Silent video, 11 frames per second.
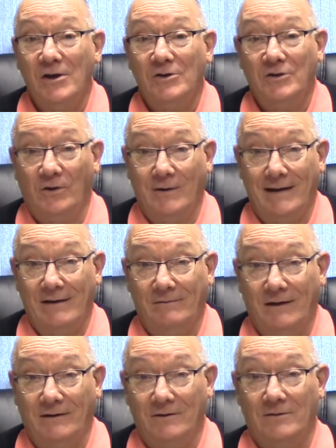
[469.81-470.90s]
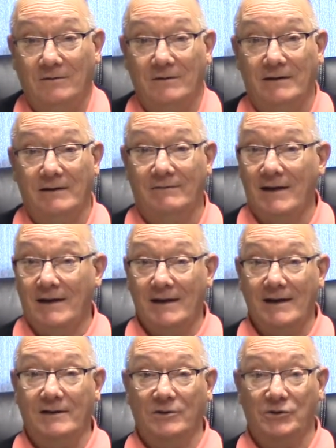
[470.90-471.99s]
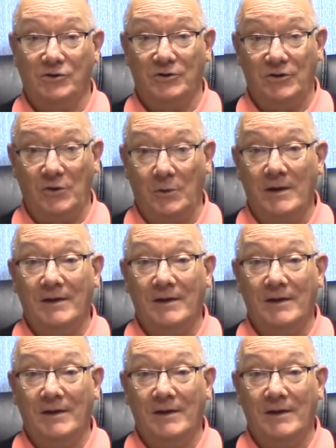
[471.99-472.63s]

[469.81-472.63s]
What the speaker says: you don't have very long to live, I can assure you